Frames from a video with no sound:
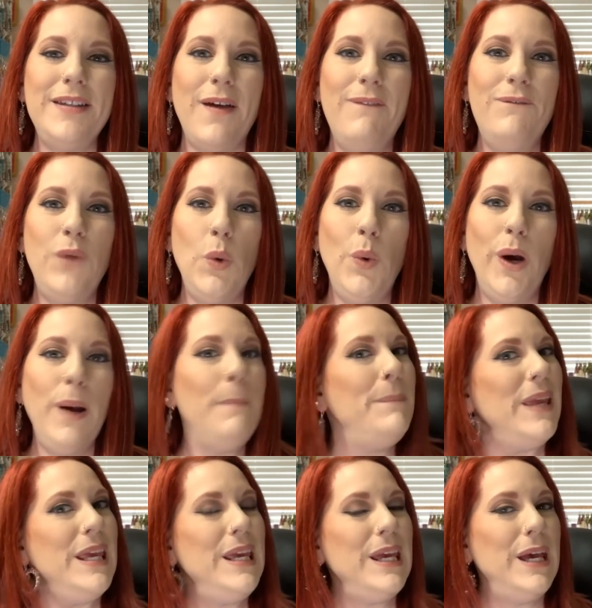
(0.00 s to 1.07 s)
four
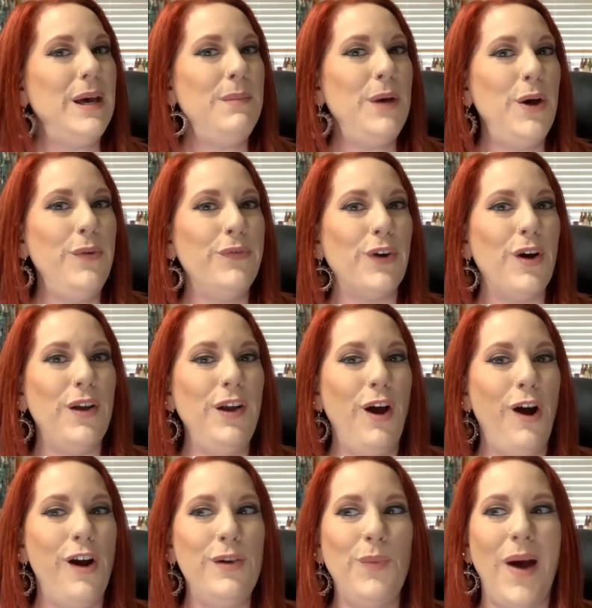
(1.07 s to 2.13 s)
p m over on
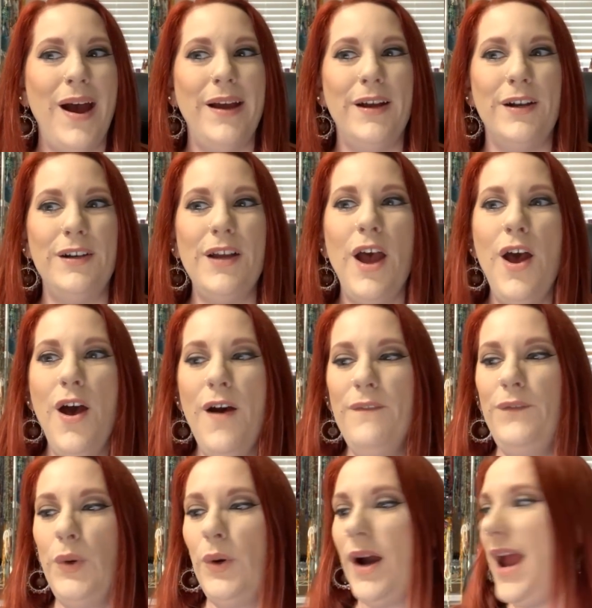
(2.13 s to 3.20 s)
Hardwired
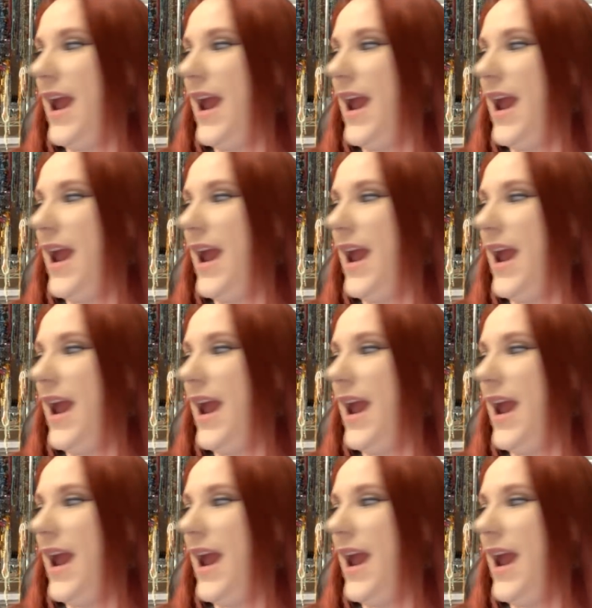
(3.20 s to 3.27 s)
for a